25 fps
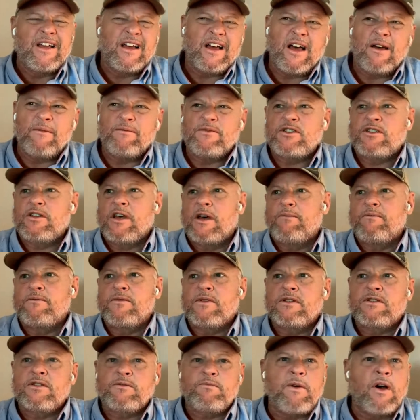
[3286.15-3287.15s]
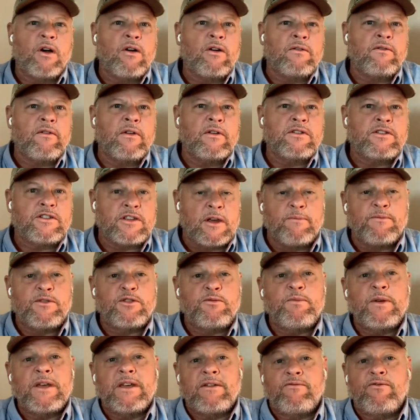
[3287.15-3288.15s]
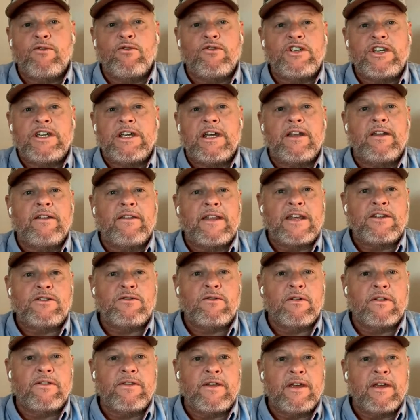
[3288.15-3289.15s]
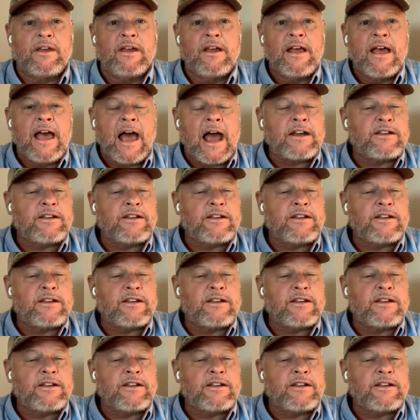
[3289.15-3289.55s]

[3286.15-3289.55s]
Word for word: Um, some spoke, some speak Fujian, that sort of thing.